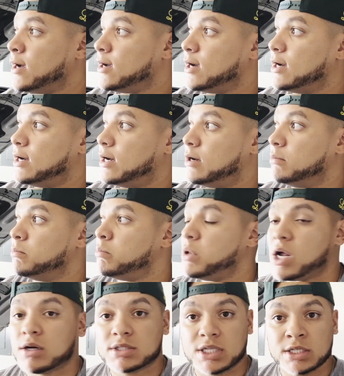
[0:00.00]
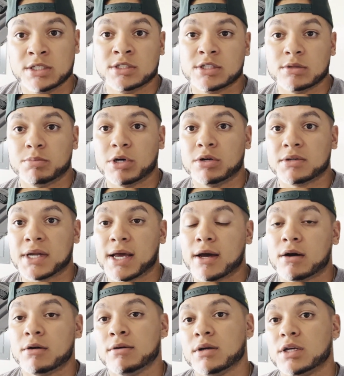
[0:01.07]
um, but I'll take you to the boat
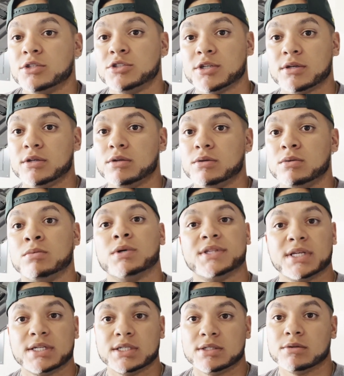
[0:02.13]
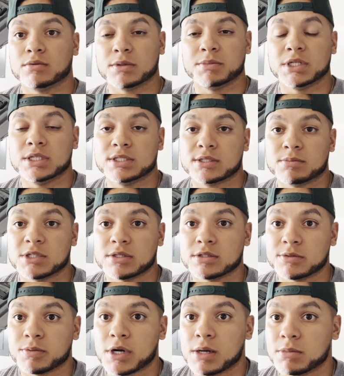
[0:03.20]
now and show you what they did to remedy some of
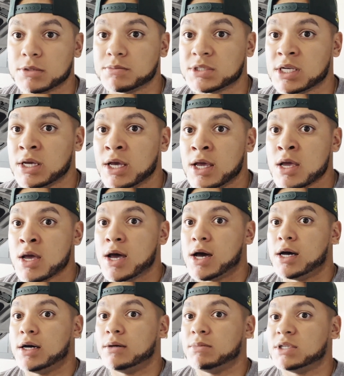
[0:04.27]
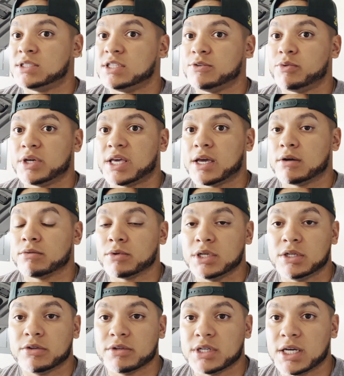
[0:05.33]
those problems um, and see if we can't
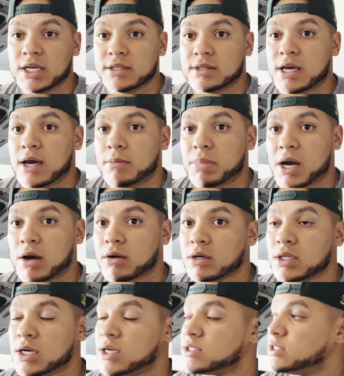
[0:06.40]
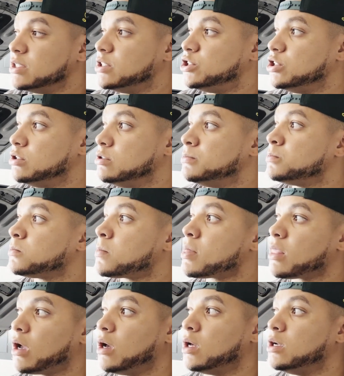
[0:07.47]
recreate that power loss issue.
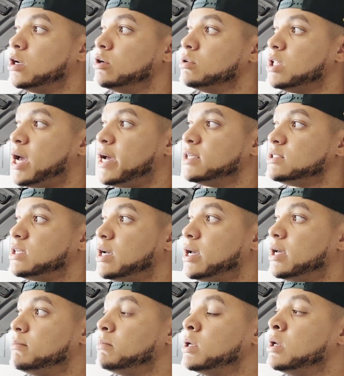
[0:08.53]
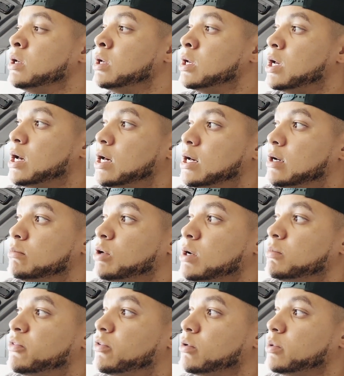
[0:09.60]
I know last time, um, right
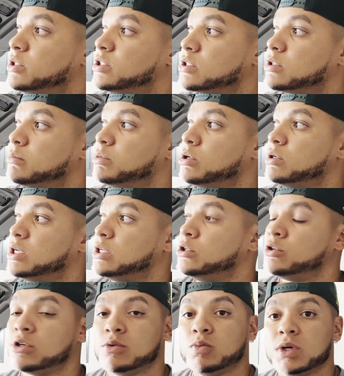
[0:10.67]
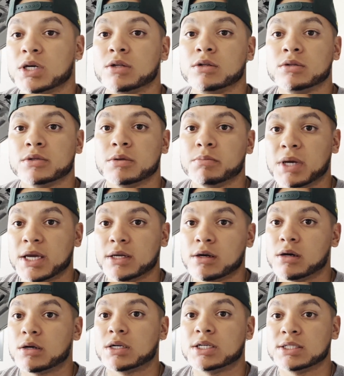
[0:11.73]
before we took the boat in, you could wiggle the main
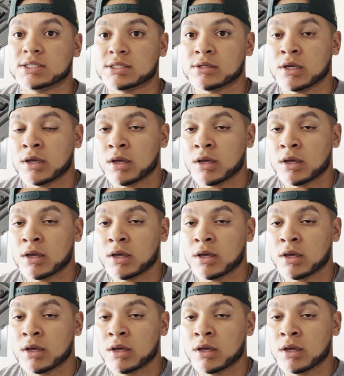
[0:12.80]
harness